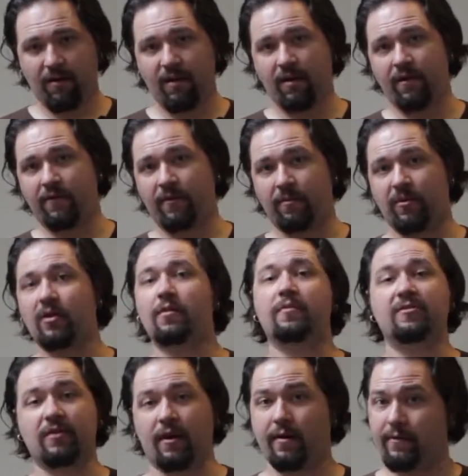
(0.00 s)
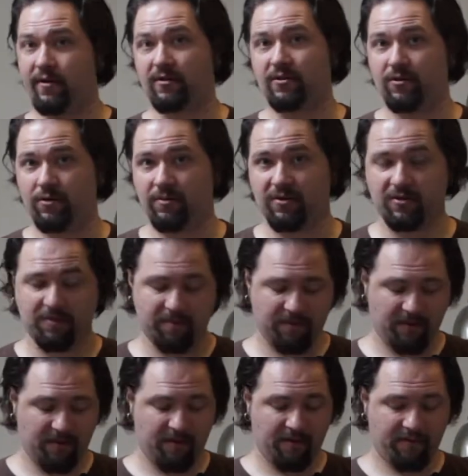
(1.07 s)
if I'm going to be sacrificing too much
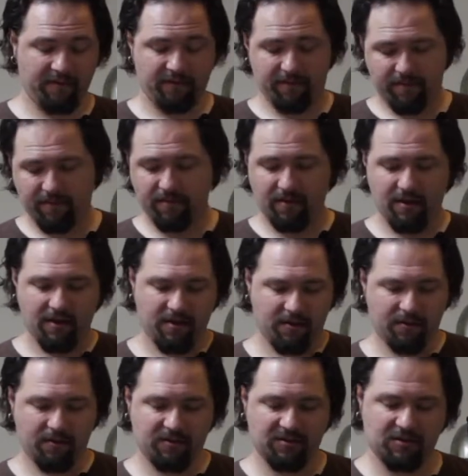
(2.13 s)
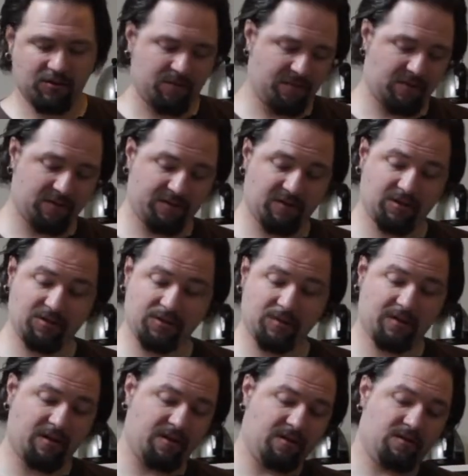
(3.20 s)
beef. Here, there wasn't too much of an issue with it.